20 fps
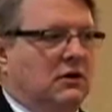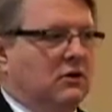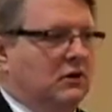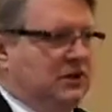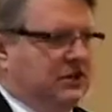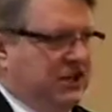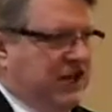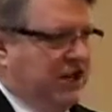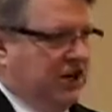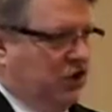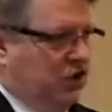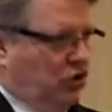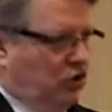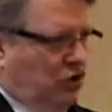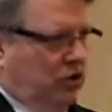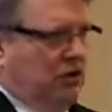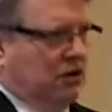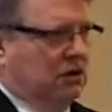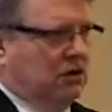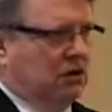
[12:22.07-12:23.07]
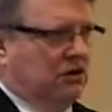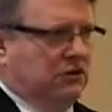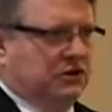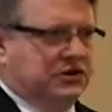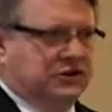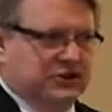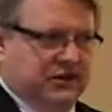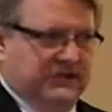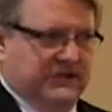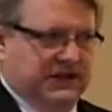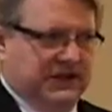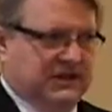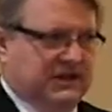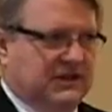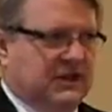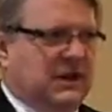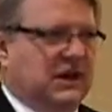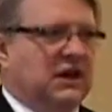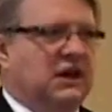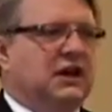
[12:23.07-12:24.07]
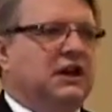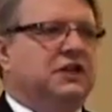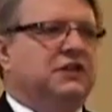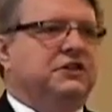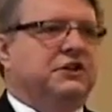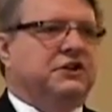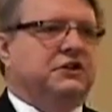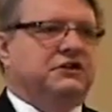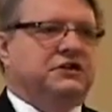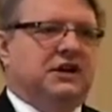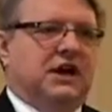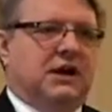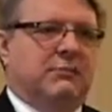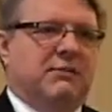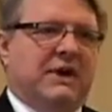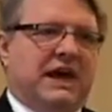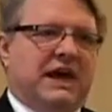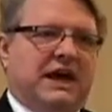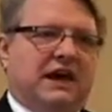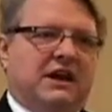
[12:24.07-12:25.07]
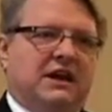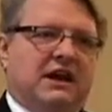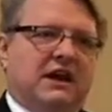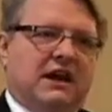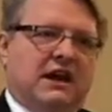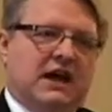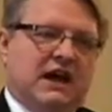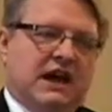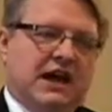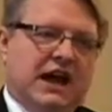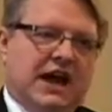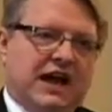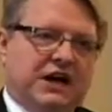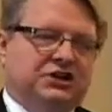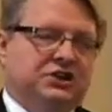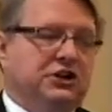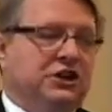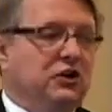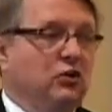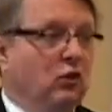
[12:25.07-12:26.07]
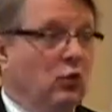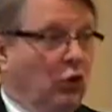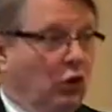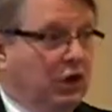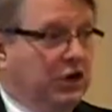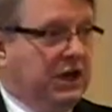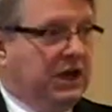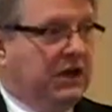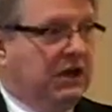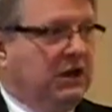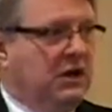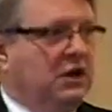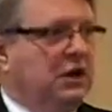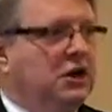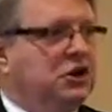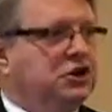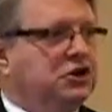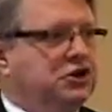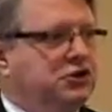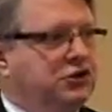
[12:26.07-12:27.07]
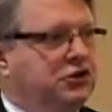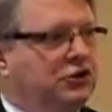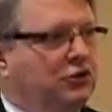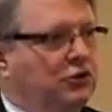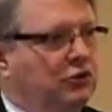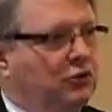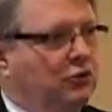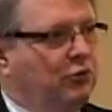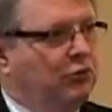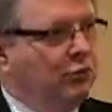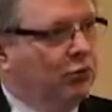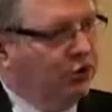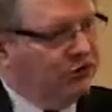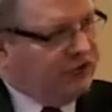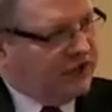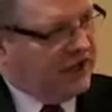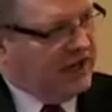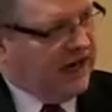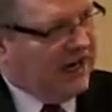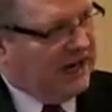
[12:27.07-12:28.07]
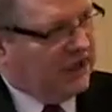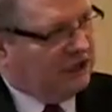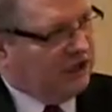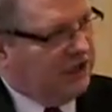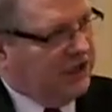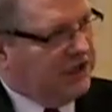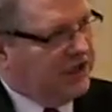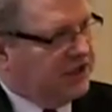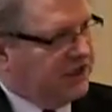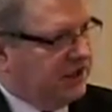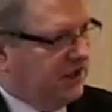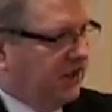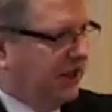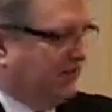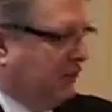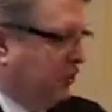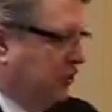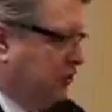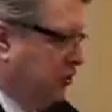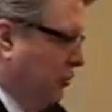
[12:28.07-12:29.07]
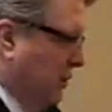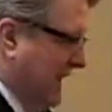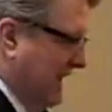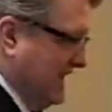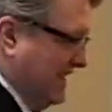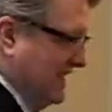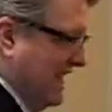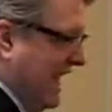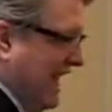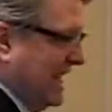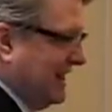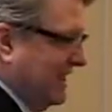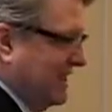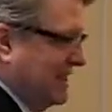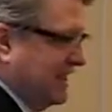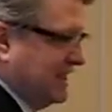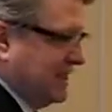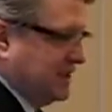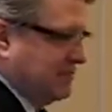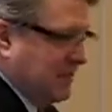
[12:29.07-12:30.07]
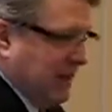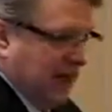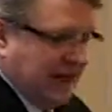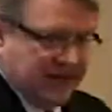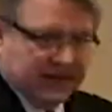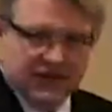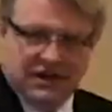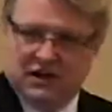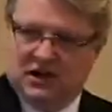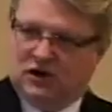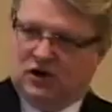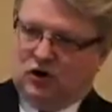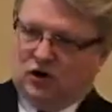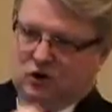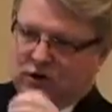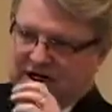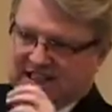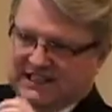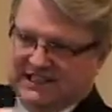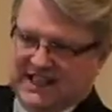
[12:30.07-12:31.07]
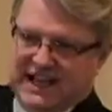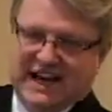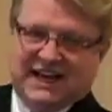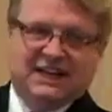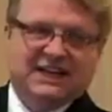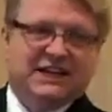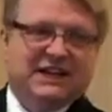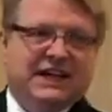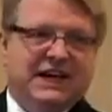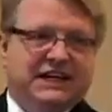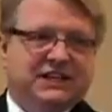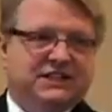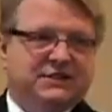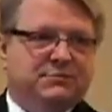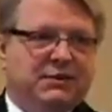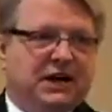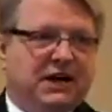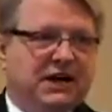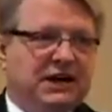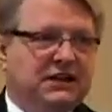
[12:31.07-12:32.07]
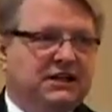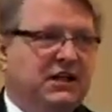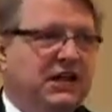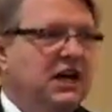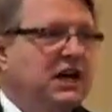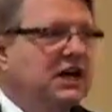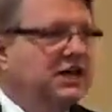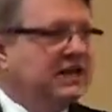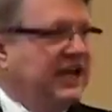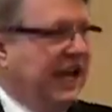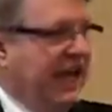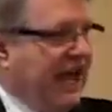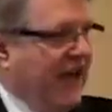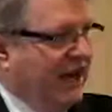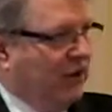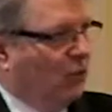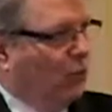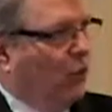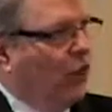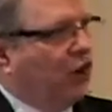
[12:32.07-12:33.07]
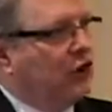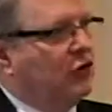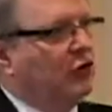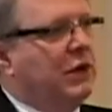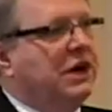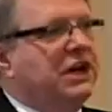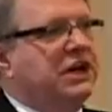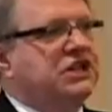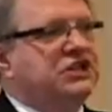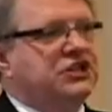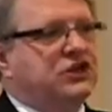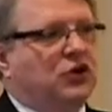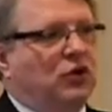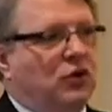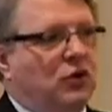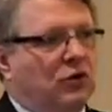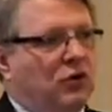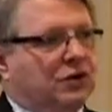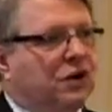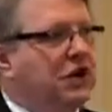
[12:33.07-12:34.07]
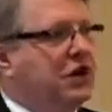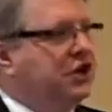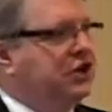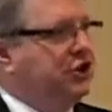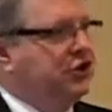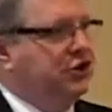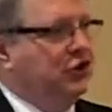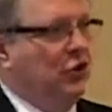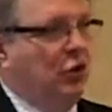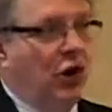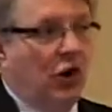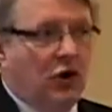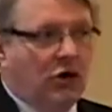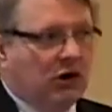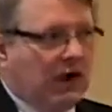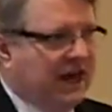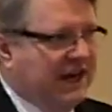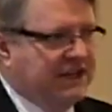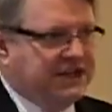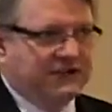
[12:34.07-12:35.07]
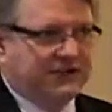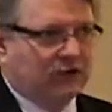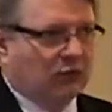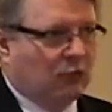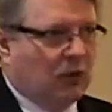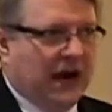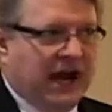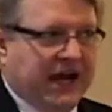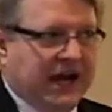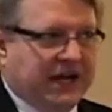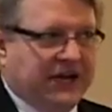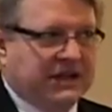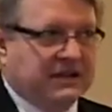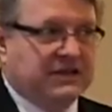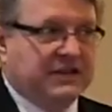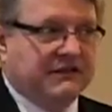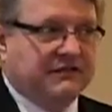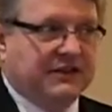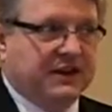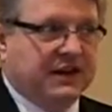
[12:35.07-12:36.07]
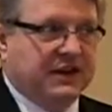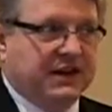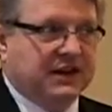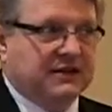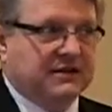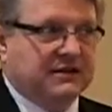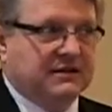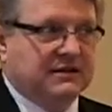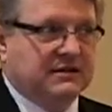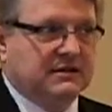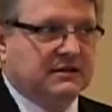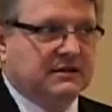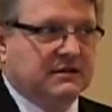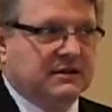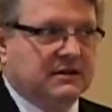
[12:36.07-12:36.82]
Is that a good or a service? There's a man actually working to put the concrete, deliver it to exactly this spot or exactly that spot, to add water when he's told, to do all kinds of varieties of things,